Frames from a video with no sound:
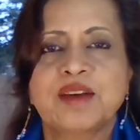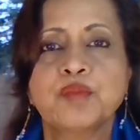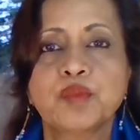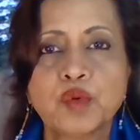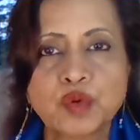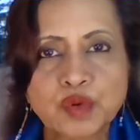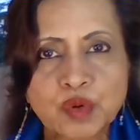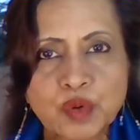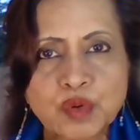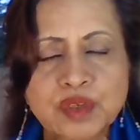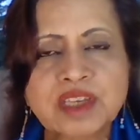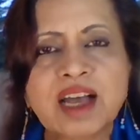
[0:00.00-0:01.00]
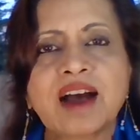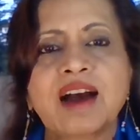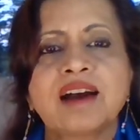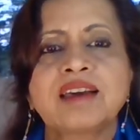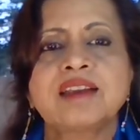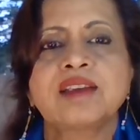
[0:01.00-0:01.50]
Protons
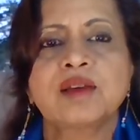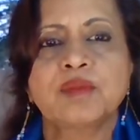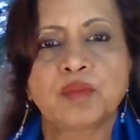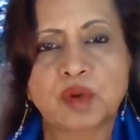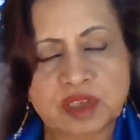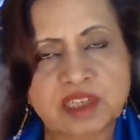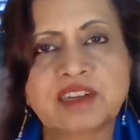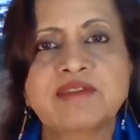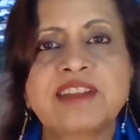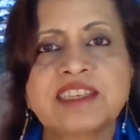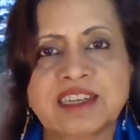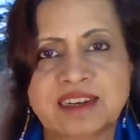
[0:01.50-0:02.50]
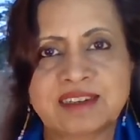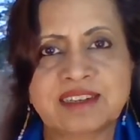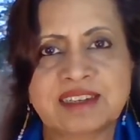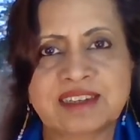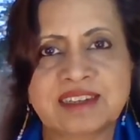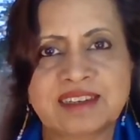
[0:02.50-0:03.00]
are positively
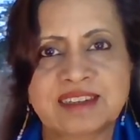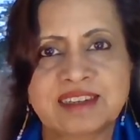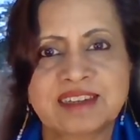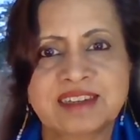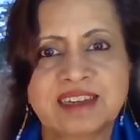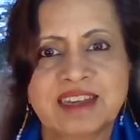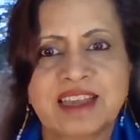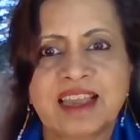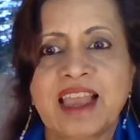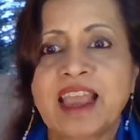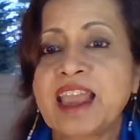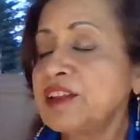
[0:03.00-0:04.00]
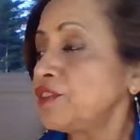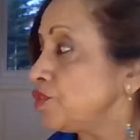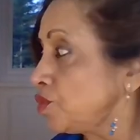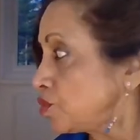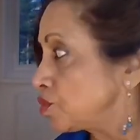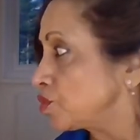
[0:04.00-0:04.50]
charged and
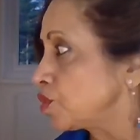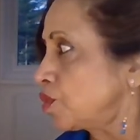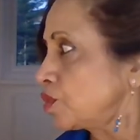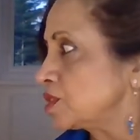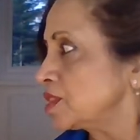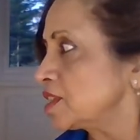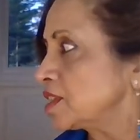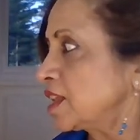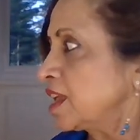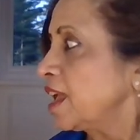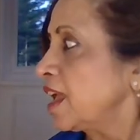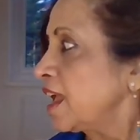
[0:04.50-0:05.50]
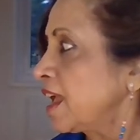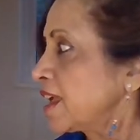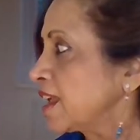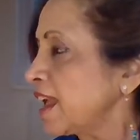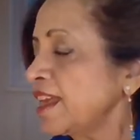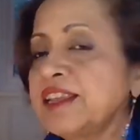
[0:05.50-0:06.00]
neutrons
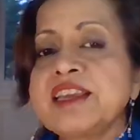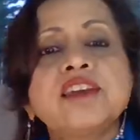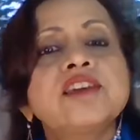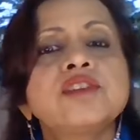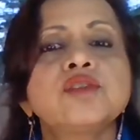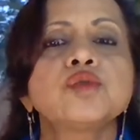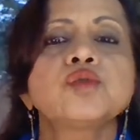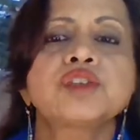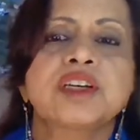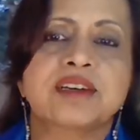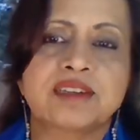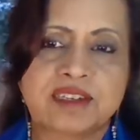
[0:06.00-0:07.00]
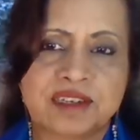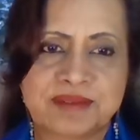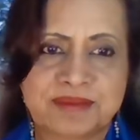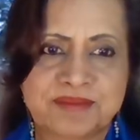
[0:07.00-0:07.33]
carry no charge.